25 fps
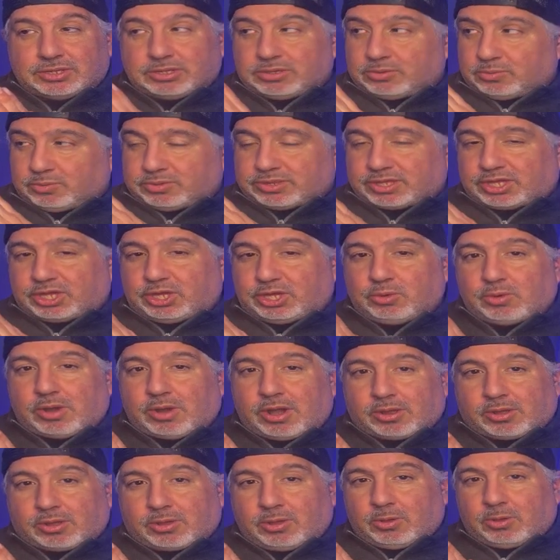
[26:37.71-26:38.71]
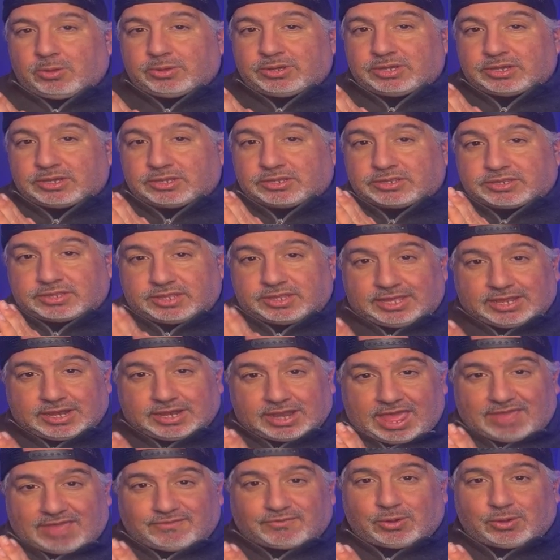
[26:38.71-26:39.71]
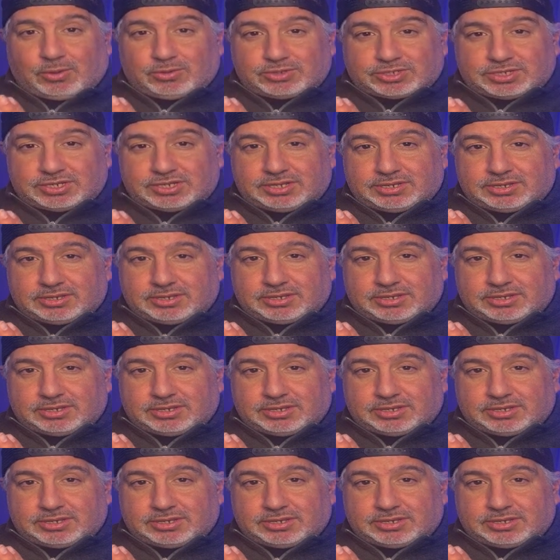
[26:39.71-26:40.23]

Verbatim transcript: with a QR code and seek life coaching.